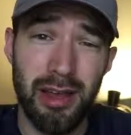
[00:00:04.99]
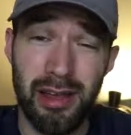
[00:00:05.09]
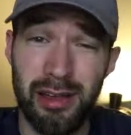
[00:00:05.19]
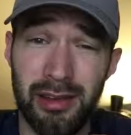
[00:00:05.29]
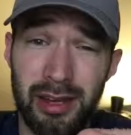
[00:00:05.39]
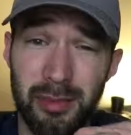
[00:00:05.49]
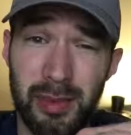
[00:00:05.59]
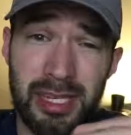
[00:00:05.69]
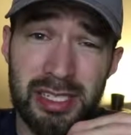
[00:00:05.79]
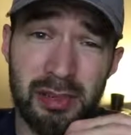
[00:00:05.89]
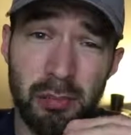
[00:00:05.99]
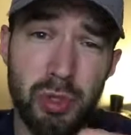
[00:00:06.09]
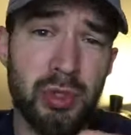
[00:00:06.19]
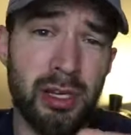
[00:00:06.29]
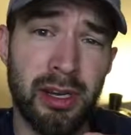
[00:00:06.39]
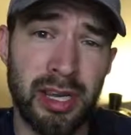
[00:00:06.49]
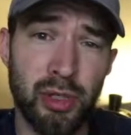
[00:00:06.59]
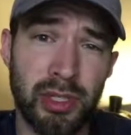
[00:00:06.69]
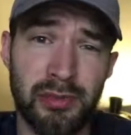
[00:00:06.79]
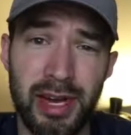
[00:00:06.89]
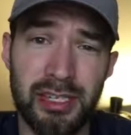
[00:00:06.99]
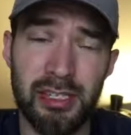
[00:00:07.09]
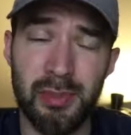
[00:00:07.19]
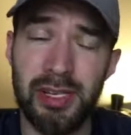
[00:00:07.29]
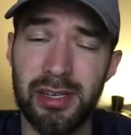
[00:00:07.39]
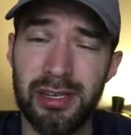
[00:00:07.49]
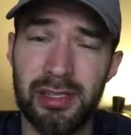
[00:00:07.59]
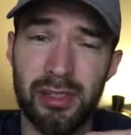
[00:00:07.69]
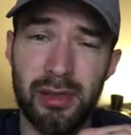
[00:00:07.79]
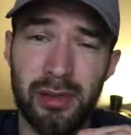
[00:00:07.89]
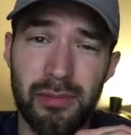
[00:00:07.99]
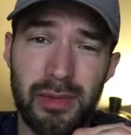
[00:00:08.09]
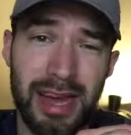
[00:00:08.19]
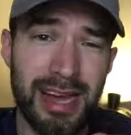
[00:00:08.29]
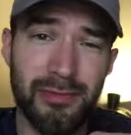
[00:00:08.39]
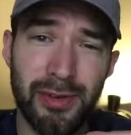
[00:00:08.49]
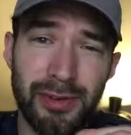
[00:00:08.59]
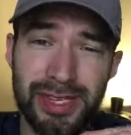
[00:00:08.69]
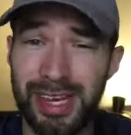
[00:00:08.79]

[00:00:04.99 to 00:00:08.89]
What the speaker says: And I'm going to be testing mostly on Android devices because iPhones,